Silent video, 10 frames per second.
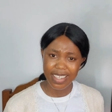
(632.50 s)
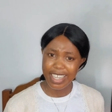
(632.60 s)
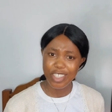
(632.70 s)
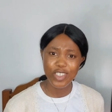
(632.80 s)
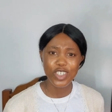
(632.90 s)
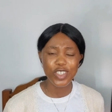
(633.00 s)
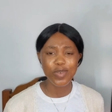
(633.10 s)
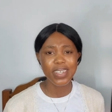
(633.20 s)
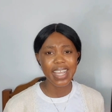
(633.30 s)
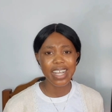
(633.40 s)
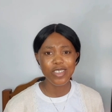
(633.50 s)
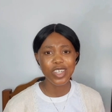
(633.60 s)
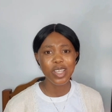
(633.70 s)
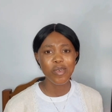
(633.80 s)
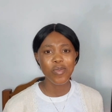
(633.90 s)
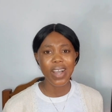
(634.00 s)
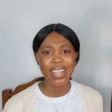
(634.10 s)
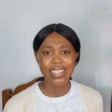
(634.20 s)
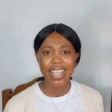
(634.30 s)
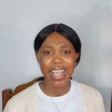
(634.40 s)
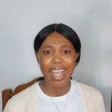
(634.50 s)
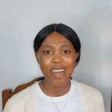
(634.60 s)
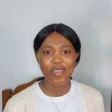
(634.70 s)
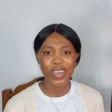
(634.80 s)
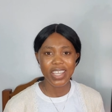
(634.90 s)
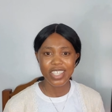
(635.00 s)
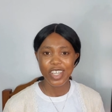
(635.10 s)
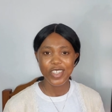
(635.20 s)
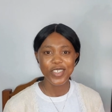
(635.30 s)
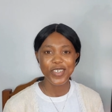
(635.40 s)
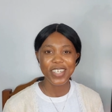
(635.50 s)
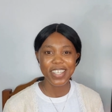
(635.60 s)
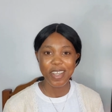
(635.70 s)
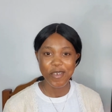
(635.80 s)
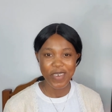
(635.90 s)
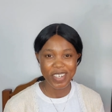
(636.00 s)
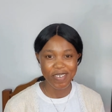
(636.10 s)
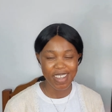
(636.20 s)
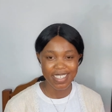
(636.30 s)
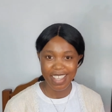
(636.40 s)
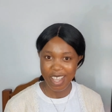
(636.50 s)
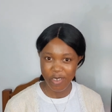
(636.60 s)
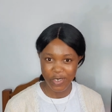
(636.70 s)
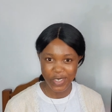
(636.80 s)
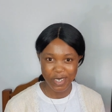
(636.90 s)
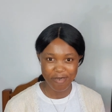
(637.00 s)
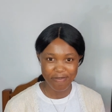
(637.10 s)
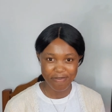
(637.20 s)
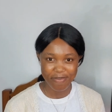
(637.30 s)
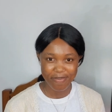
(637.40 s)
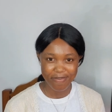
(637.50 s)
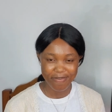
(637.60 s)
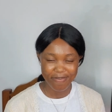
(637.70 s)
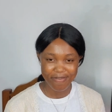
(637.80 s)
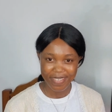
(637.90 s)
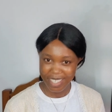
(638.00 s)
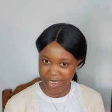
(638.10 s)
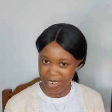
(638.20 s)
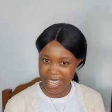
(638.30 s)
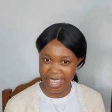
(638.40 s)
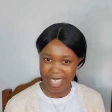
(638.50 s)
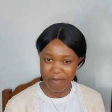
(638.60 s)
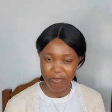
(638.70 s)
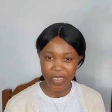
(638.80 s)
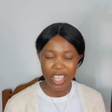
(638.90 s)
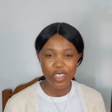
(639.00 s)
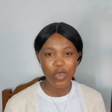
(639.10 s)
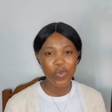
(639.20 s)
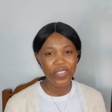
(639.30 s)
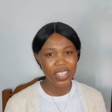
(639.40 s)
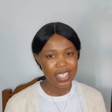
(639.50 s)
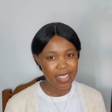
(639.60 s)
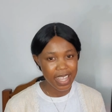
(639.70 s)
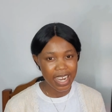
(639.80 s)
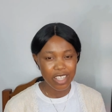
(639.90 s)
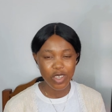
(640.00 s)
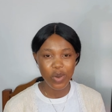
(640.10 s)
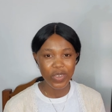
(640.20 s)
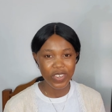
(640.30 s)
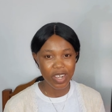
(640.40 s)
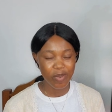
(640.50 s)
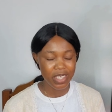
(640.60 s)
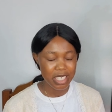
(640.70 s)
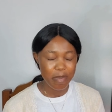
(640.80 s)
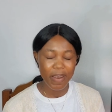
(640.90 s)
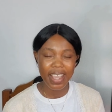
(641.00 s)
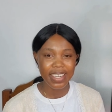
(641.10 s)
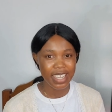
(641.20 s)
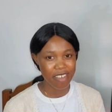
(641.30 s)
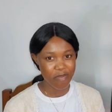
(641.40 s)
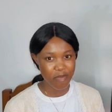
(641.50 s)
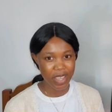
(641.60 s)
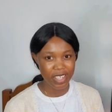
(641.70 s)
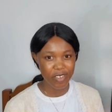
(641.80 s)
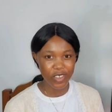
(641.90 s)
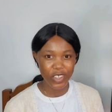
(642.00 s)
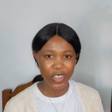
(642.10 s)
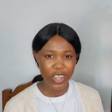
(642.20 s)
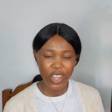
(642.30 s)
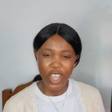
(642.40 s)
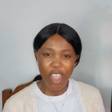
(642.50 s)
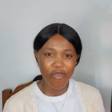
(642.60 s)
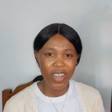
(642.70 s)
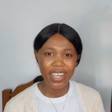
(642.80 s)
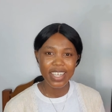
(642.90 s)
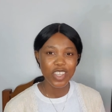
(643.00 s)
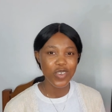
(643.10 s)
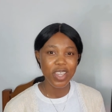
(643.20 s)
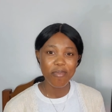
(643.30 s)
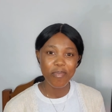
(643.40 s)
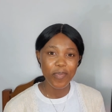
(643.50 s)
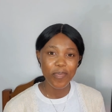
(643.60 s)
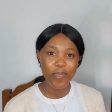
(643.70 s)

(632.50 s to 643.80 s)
than just one that has only white and red, just only white rice and stew. Okay? So with this thing I told you, that with this plan that I've made to you, you find out that you can